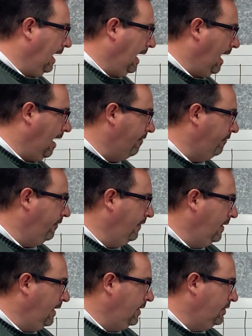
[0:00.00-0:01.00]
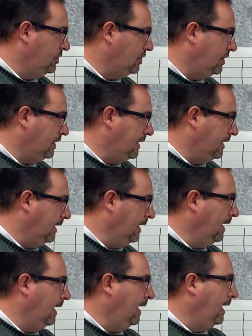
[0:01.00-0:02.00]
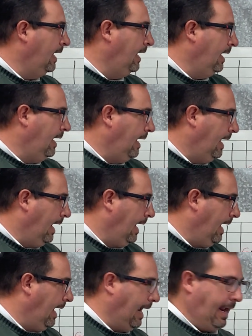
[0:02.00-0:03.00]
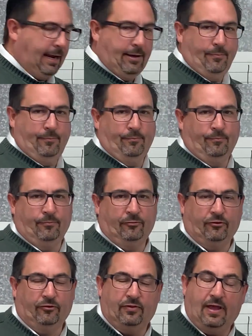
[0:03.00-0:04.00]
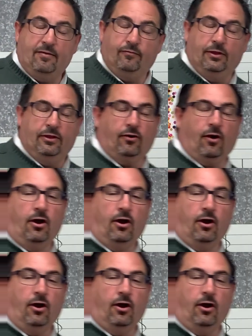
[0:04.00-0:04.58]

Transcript: F, G, A. So thankfully there